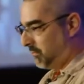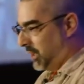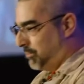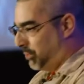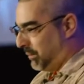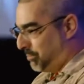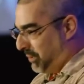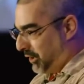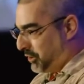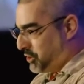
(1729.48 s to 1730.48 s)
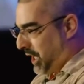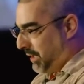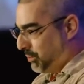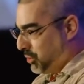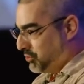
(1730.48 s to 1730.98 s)
I'm going to put bigger
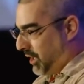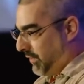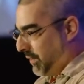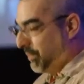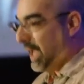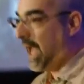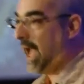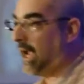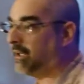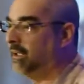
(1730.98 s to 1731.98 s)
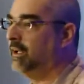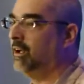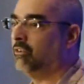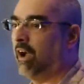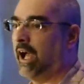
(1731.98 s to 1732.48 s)
jet boots on the back,
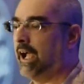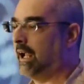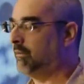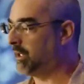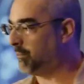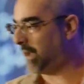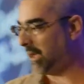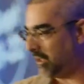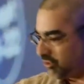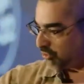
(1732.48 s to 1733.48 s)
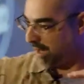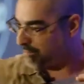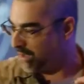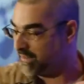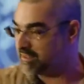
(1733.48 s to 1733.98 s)
right? I'm going to paint a
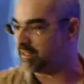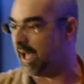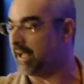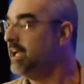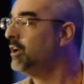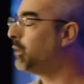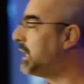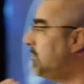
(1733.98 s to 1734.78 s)
stripe on the side. We're